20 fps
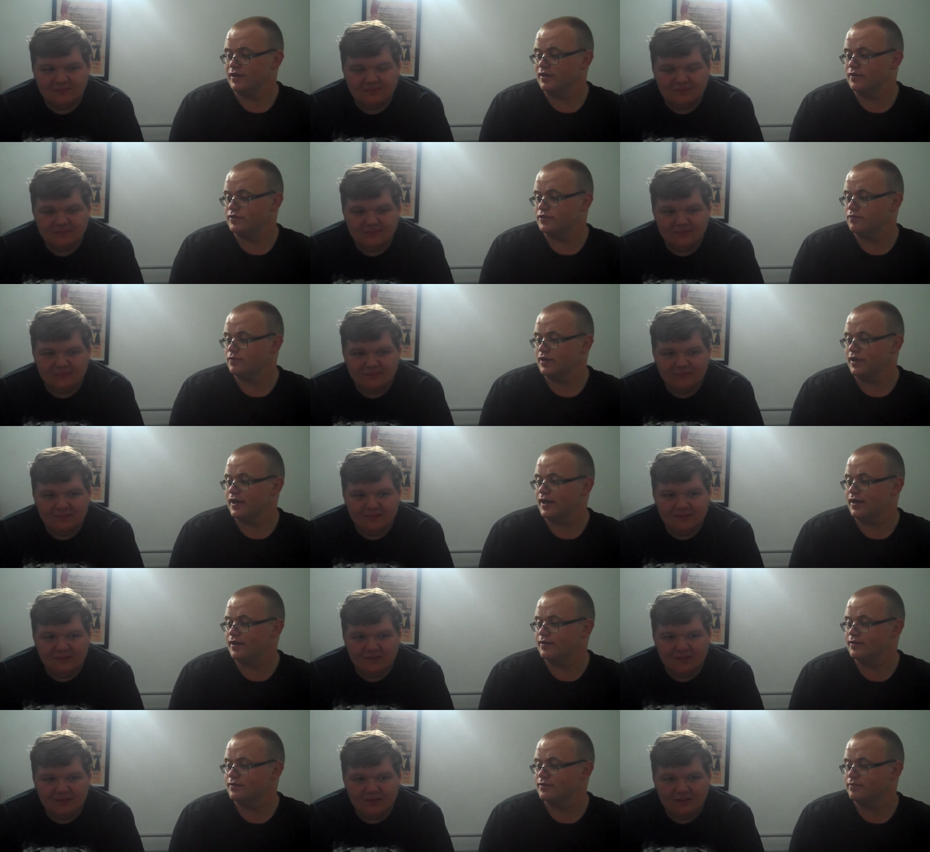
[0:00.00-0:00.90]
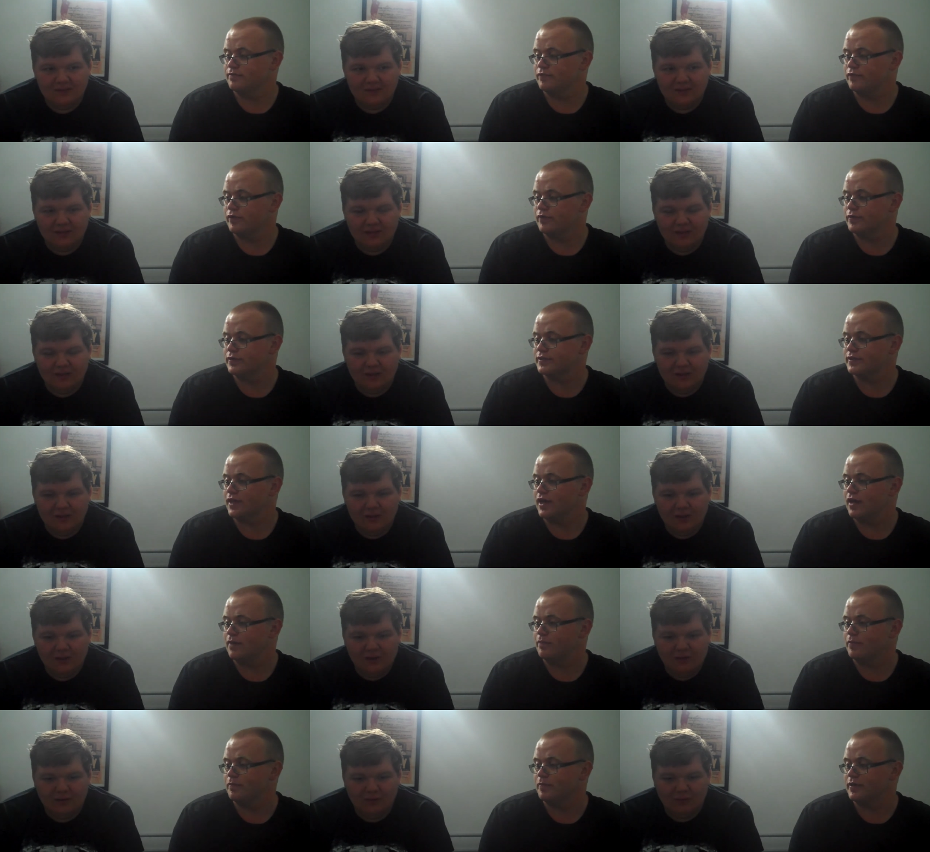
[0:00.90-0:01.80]
Speaker 1: else you want to add before we
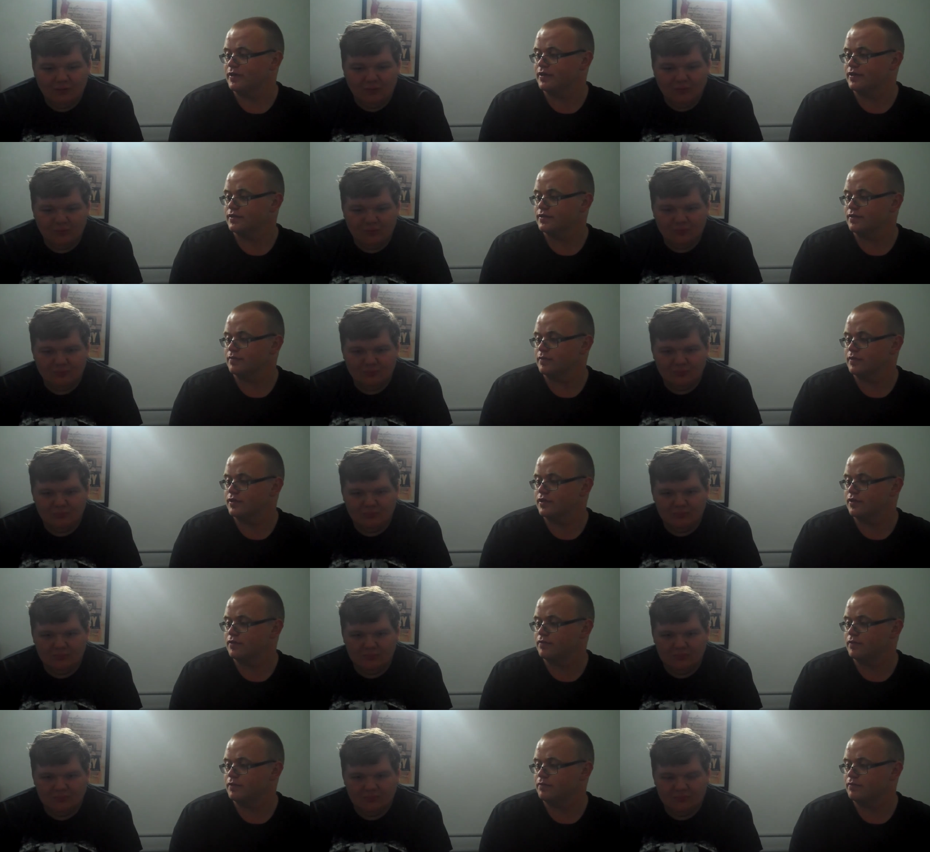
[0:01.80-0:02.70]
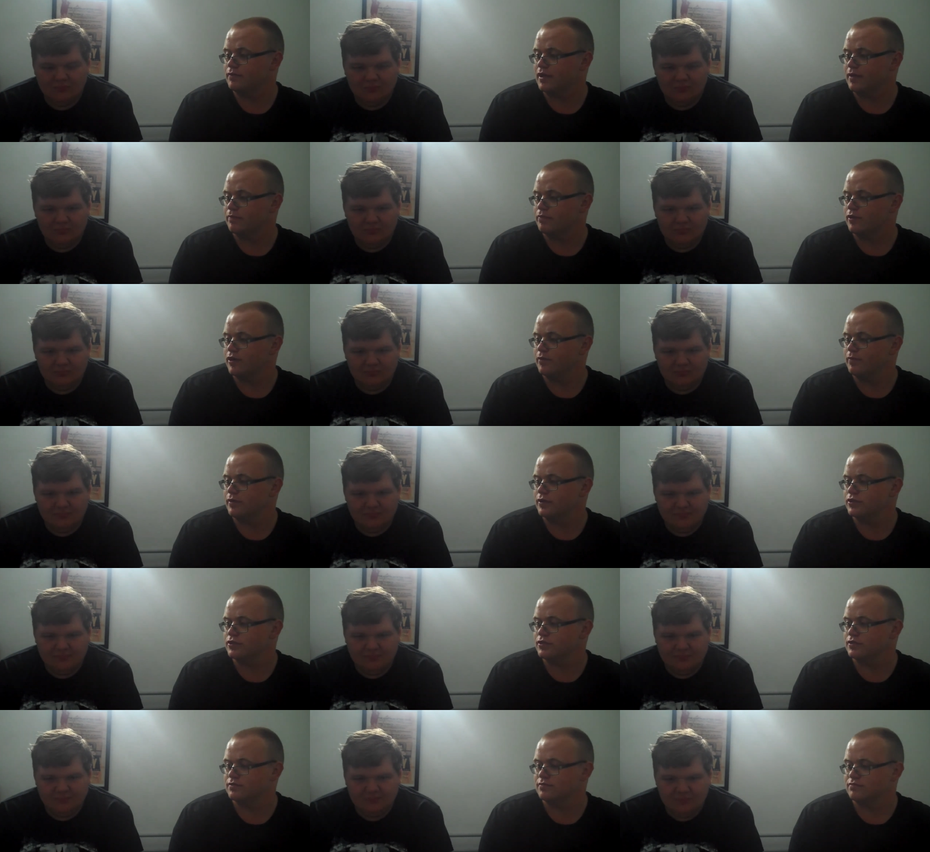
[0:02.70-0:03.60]
stop? because I mean, I think we I pretty
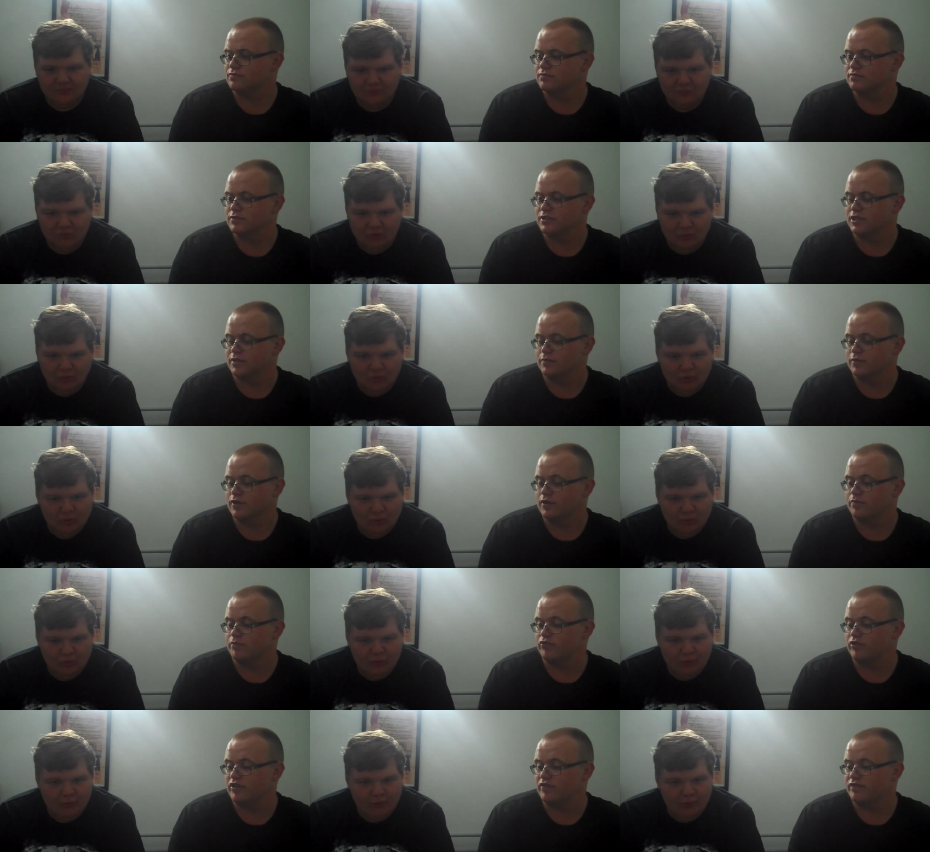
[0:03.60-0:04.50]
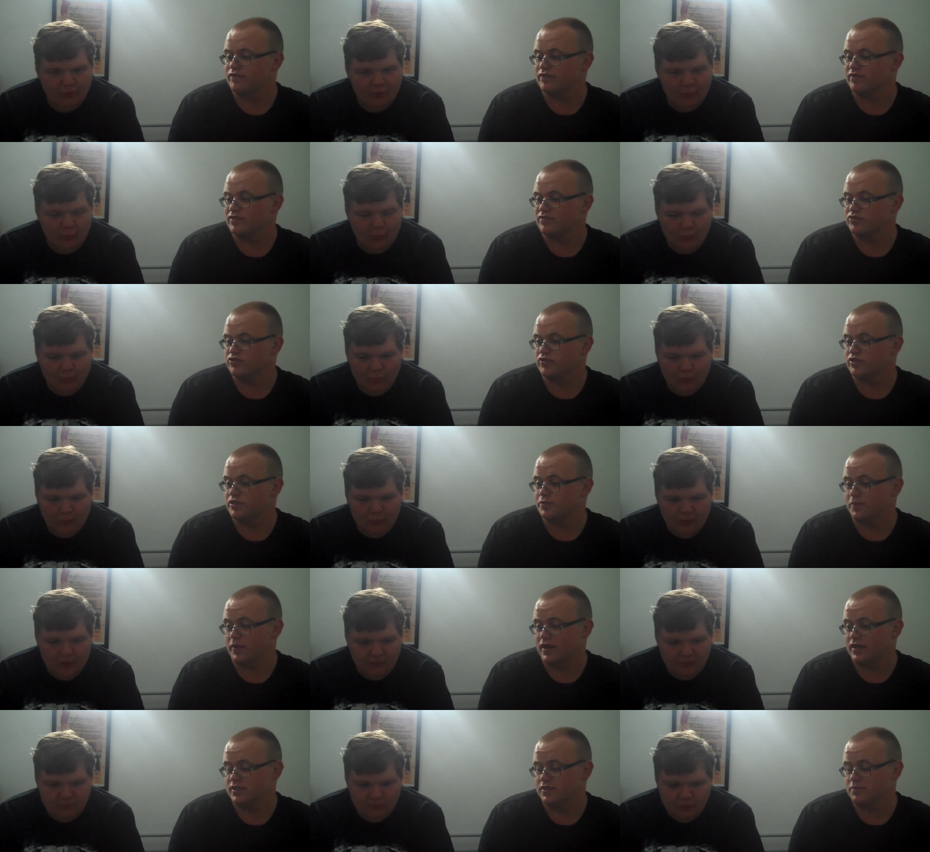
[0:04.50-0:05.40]
much summed it up brief and sure as
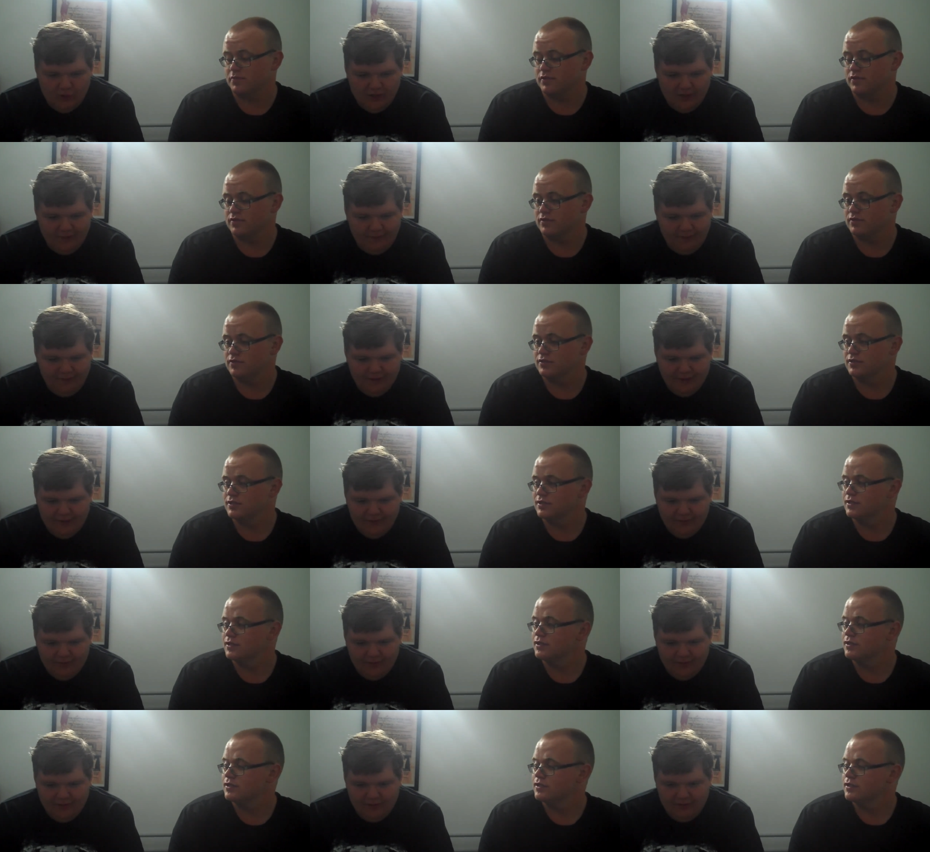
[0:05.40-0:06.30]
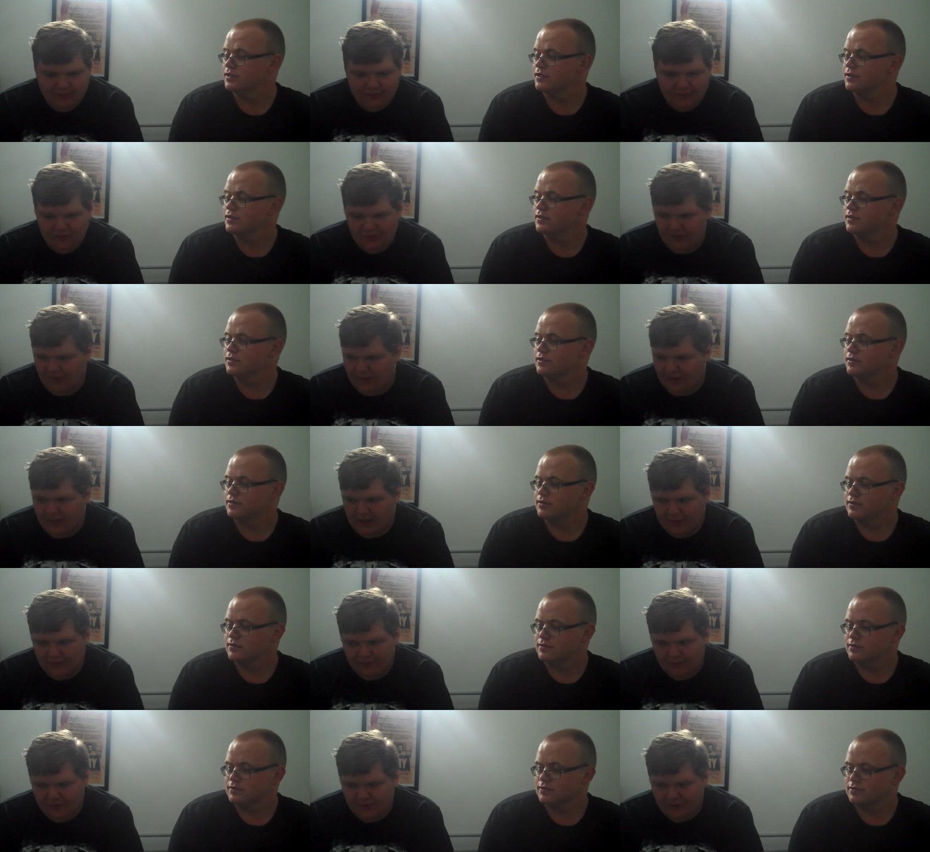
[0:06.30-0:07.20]
well, possible. Well,
Speaker 2: I think
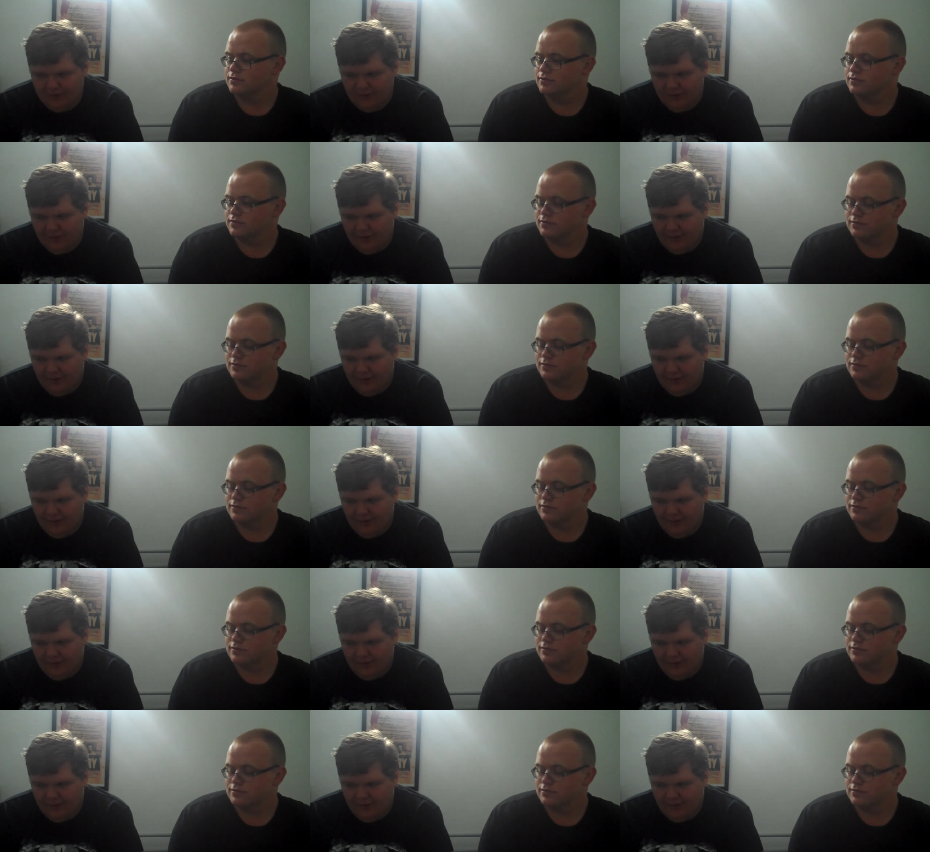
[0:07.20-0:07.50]
yeah. The